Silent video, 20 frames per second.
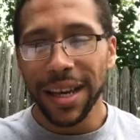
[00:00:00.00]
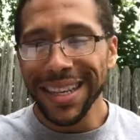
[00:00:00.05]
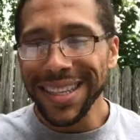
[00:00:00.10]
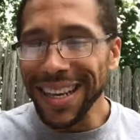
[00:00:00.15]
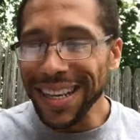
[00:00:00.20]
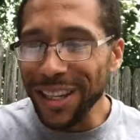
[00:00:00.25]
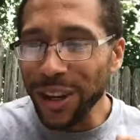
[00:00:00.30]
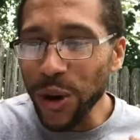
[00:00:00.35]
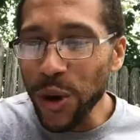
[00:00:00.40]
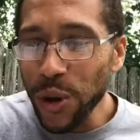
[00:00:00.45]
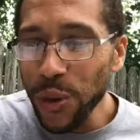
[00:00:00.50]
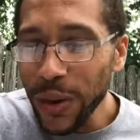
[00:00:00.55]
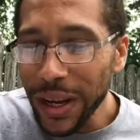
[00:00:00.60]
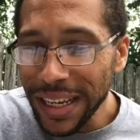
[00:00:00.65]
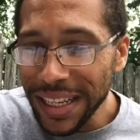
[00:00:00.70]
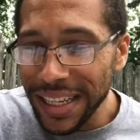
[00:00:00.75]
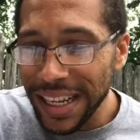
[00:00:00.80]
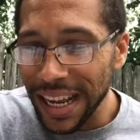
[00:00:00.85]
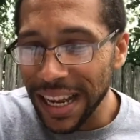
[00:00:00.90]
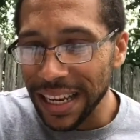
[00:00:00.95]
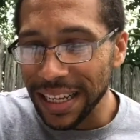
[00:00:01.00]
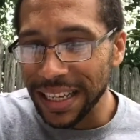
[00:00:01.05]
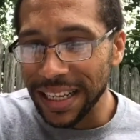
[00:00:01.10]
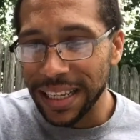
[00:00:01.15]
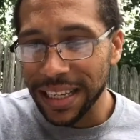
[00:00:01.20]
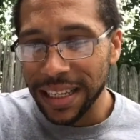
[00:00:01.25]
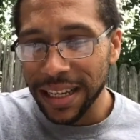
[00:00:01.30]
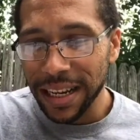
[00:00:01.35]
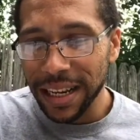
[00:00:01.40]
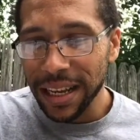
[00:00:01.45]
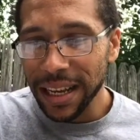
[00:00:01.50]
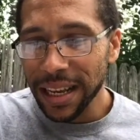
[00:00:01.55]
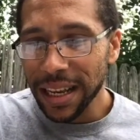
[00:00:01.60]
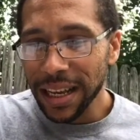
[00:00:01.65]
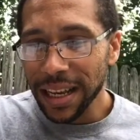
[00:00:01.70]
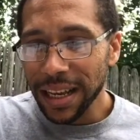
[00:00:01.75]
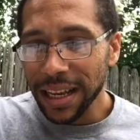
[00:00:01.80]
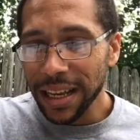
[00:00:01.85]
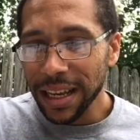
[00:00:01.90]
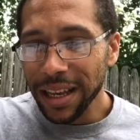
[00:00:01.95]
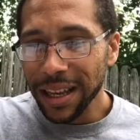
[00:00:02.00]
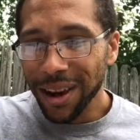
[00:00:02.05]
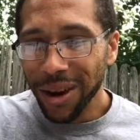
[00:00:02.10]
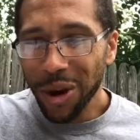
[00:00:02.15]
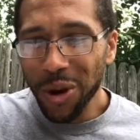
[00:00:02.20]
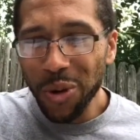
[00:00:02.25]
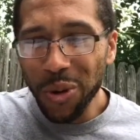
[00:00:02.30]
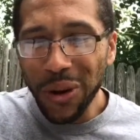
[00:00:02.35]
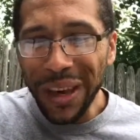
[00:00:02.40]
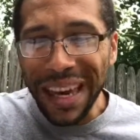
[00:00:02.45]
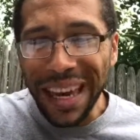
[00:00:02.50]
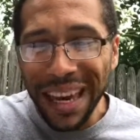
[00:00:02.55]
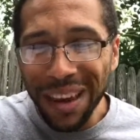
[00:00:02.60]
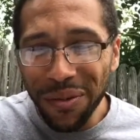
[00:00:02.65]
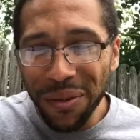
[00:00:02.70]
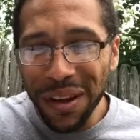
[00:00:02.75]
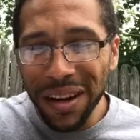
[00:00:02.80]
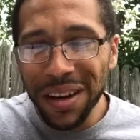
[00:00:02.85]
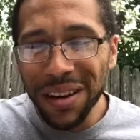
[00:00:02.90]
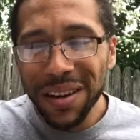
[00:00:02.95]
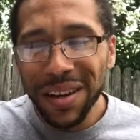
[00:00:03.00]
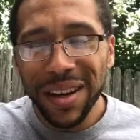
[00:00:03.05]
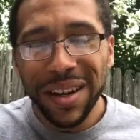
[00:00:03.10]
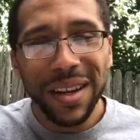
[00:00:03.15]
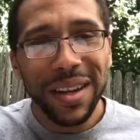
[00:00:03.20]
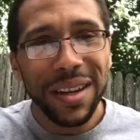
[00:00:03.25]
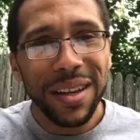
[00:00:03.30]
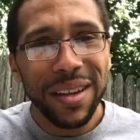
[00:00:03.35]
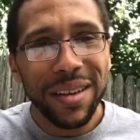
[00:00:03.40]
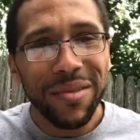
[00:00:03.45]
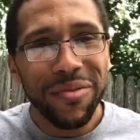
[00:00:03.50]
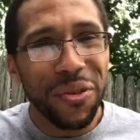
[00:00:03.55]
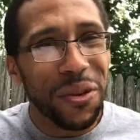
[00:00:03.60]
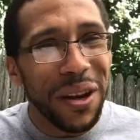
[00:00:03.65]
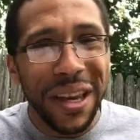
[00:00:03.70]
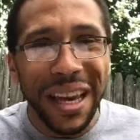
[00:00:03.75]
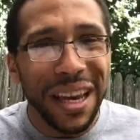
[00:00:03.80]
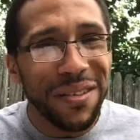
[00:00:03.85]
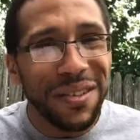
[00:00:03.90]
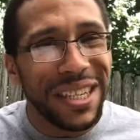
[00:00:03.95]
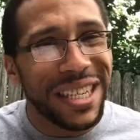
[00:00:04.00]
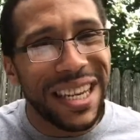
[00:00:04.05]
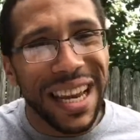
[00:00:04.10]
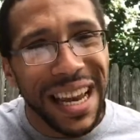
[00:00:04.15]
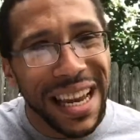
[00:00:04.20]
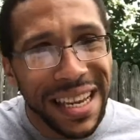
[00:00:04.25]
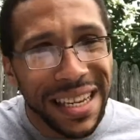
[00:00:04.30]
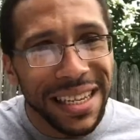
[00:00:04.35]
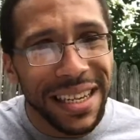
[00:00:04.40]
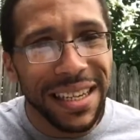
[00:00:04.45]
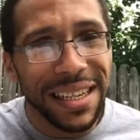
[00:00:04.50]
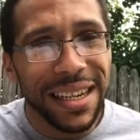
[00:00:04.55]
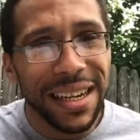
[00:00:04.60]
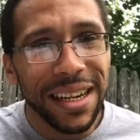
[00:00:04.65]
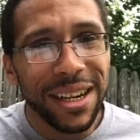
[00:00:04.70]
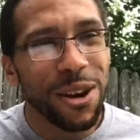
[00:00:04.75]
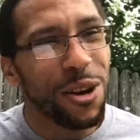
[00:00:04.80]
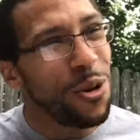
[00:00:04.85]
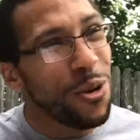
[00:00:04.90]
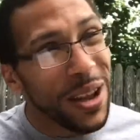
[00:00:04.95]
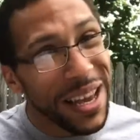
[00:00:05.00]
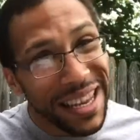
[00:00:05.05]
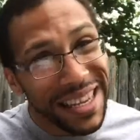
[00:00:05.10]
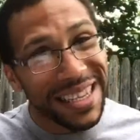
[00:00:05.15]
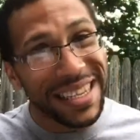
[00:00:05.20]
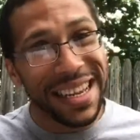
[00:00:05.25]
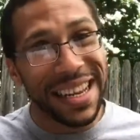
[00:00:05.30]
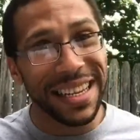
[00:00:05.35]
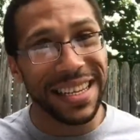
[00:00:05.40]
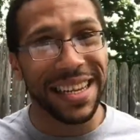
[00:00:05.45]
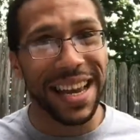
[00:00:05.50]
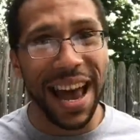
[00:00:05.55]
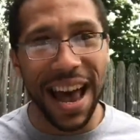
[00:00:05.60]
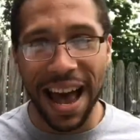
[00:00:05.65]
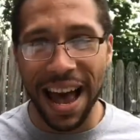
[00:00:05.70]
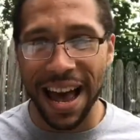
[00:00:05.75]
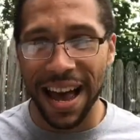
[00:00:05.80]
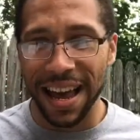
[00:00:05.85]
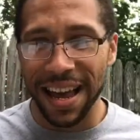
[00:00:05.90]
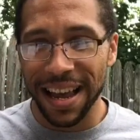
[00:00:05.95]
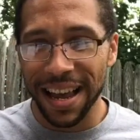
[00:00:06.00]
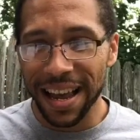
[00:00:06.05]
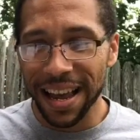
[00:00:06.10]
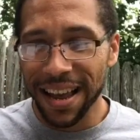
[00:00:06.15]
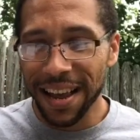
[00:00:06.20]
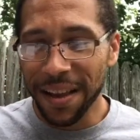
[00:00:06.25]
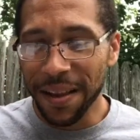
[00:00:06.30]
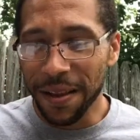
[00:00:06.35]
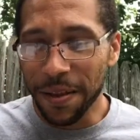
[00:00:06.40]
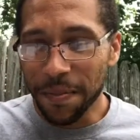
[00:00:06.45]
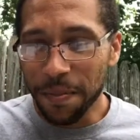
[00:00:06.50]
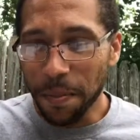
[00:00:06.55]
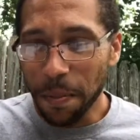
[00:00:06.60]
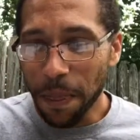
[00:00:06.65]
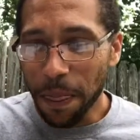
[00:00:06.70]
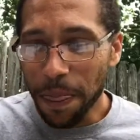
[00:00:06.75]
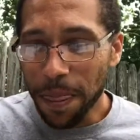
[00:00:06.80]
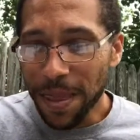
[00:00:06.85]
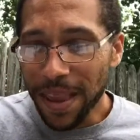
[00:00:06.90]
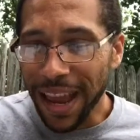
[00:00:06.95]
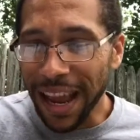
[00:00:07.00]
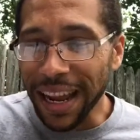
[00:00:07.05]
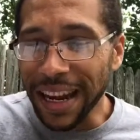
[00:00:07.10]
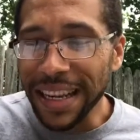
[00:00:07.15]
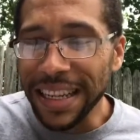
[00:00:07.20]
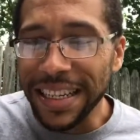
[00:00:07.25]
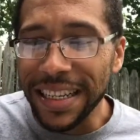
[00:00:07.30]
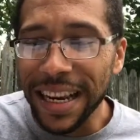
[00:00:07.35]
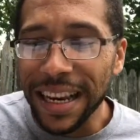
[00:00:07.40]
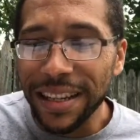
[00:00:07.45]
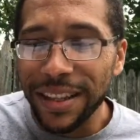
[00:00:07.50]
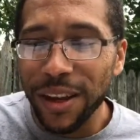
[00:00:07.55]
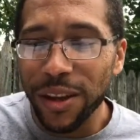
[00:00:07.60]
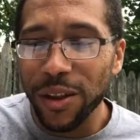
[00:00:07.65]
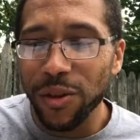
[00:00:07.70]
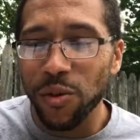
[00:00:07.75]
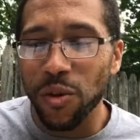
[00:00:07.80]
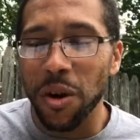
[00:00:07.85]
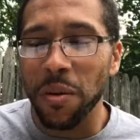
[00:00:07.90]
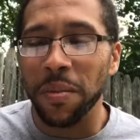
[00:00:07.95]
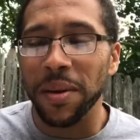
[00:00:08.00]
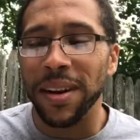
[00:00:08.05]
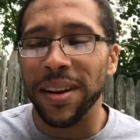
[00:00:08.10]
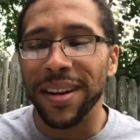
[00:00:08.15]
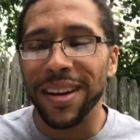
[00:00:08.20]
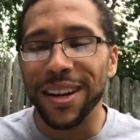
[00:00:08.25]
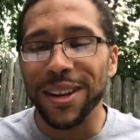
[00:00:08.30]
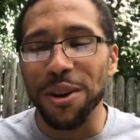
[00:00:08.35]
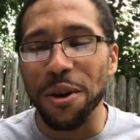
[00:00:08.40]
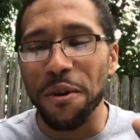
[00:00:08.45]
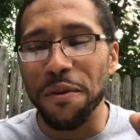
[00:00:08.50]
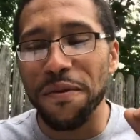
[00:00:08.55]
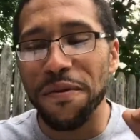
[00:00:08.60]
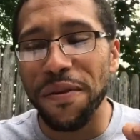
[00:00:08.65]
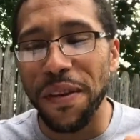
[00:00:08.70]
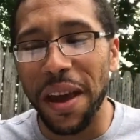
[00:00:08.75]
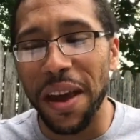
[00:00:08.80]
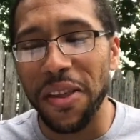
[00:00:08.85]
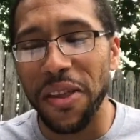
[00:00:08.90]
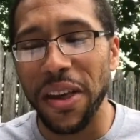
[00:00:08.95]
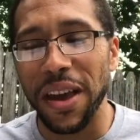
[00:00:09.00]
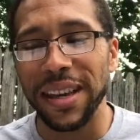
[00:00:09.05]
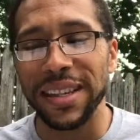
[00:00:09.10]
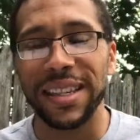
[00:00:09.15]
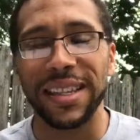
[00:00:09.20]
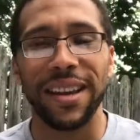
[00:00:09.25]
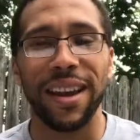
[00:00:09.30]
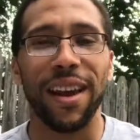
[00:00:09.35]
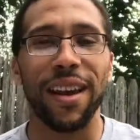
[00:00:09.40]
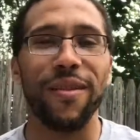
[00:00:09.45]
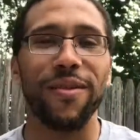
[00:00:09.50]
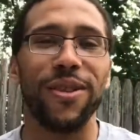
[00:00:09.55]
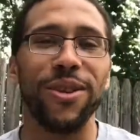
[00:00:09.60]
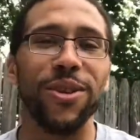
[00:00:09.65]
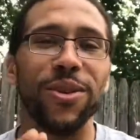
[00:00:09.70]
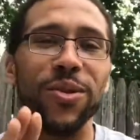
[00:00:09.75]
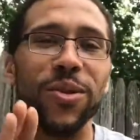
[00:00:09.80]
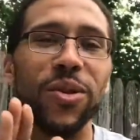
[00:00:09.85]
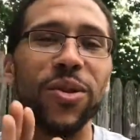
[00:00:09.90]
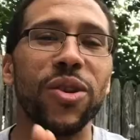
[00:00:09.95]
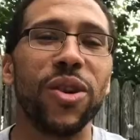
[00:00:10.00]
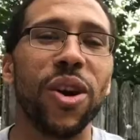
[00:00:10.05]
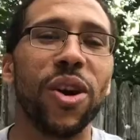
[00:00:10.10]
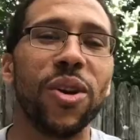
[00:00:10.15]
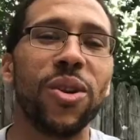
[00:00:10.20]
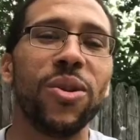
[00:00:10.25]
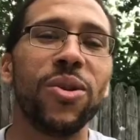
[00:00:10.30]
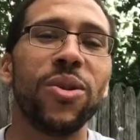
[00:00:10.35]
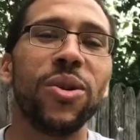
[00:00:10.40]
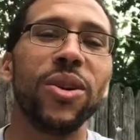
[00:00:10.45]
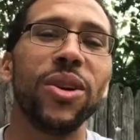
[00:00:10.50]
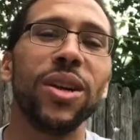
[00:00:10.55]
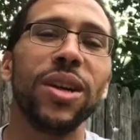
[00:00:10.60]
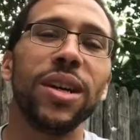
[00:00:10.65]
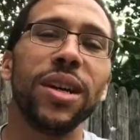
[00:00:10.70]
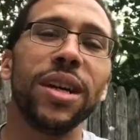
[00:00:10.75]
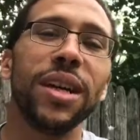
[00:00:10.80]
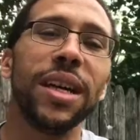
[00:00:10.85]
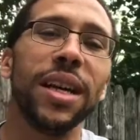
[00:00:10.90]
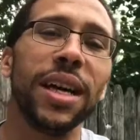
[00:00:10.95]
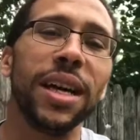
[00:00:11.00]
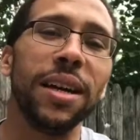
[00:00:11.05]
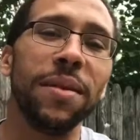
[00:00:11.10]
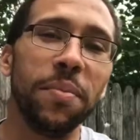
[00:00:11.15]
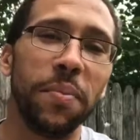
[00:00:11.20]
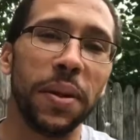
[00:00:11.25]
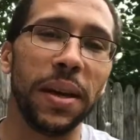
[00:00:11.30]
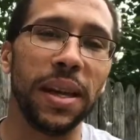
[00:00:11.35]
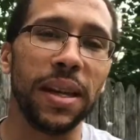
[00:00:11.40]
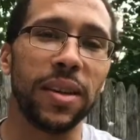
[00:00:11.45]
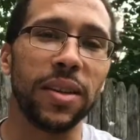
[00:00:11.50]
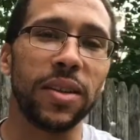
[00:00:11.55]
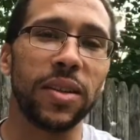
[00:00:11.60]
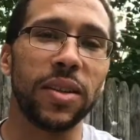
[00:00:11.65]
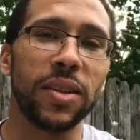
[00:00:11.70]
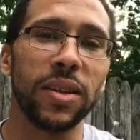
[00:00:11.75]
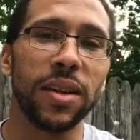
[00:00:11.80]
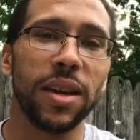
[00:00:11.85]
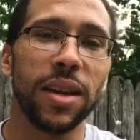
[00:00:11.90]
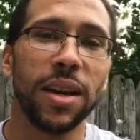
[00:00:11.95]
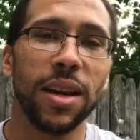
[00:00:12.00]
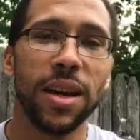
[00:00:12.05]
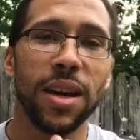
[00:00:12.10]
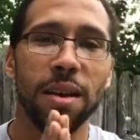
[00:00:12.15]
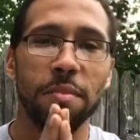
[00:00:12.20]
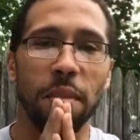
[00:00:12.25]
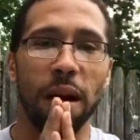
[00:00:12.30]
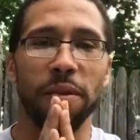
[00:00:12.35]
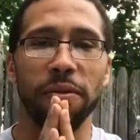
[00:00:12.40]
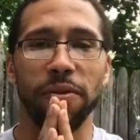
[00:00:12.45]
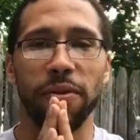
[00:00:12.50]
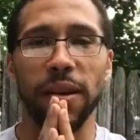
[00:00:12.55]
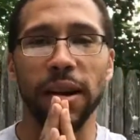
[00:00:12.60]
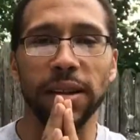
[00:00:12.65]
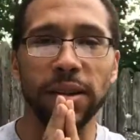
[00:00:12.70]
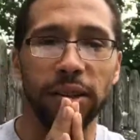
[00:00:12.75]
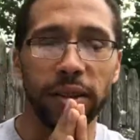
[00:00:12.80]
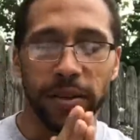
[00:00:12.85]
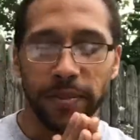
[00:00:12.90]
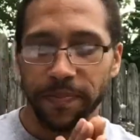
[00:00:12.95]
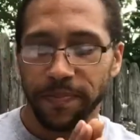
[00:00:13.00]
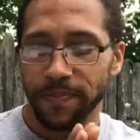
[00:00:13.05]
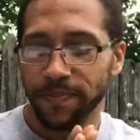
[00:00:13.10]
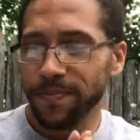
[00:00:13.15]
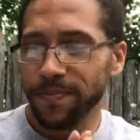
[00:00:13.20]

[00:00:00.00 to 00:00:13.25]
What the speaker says: He says, who is this who even forgives sins? Who is this guy? And he said to the woman, your faith has saved you. Go in peace. My friends,